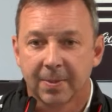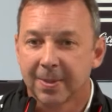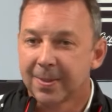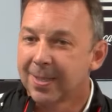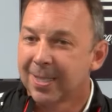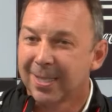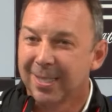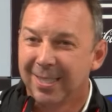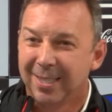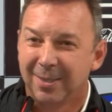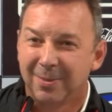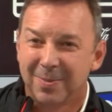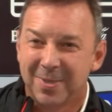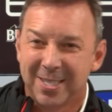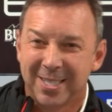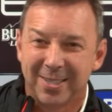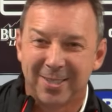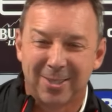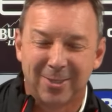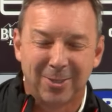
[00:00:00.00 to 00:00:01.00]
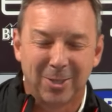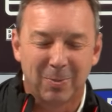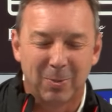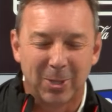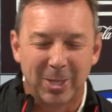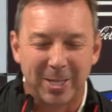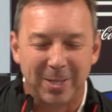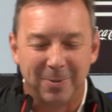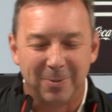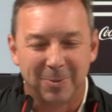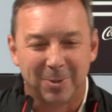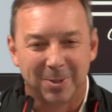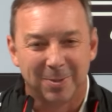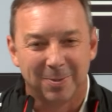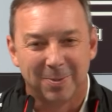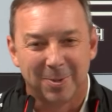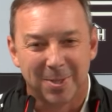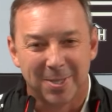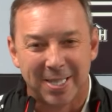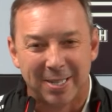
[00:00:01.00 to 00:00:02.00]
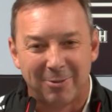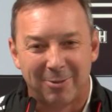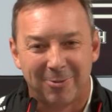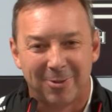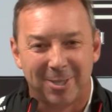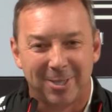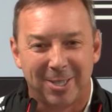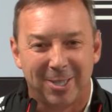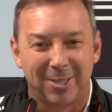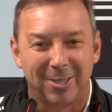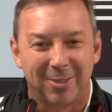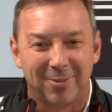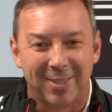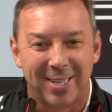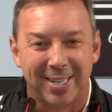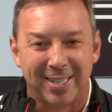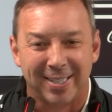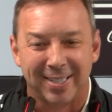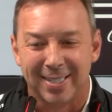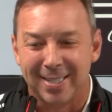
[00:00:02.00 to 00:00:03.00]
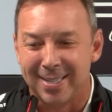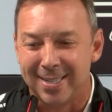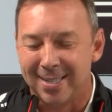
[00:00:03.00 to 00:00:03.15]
It's going to sit there and look pretty. We'll save it for another event.